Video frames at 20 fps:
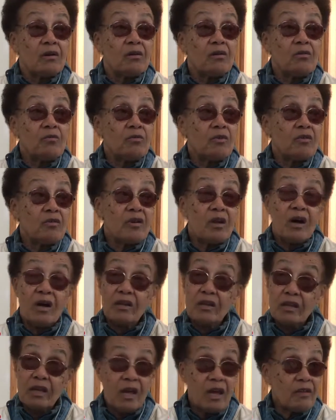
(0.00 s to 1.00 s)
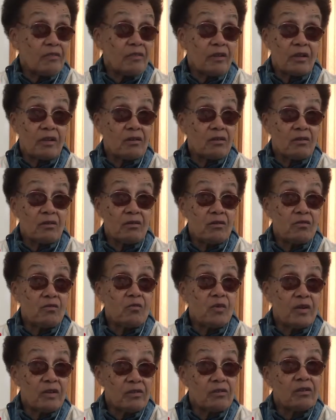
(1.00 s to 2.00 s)
who were not Catholic who
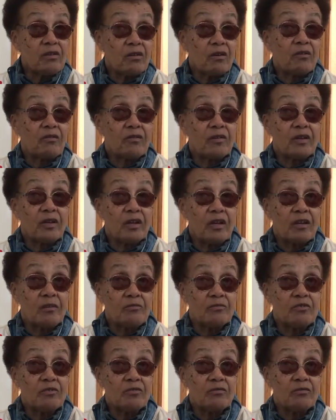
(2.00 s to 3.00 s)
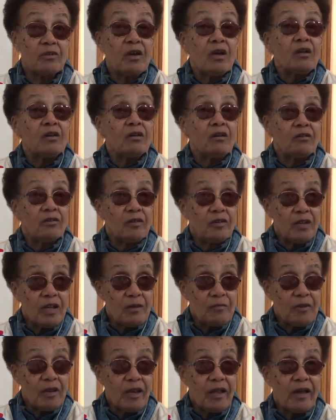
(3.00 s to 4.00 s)
went to Notre Dame too. Notre
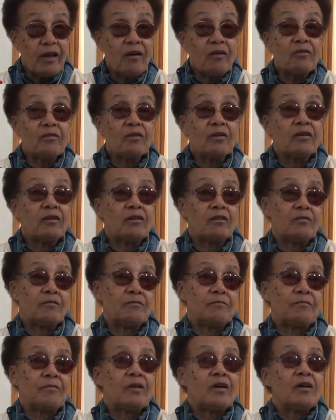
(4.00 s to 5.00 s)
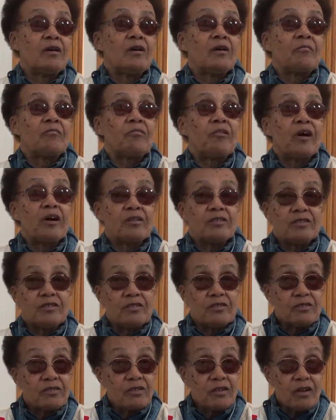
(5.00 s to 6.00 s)
Dame allowed
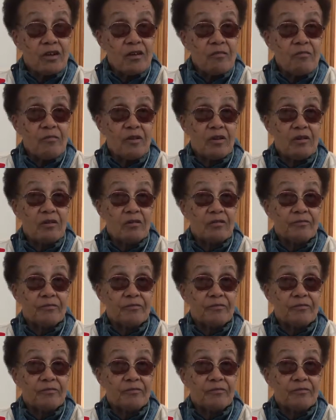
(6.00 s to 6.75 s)
Protestants to come there.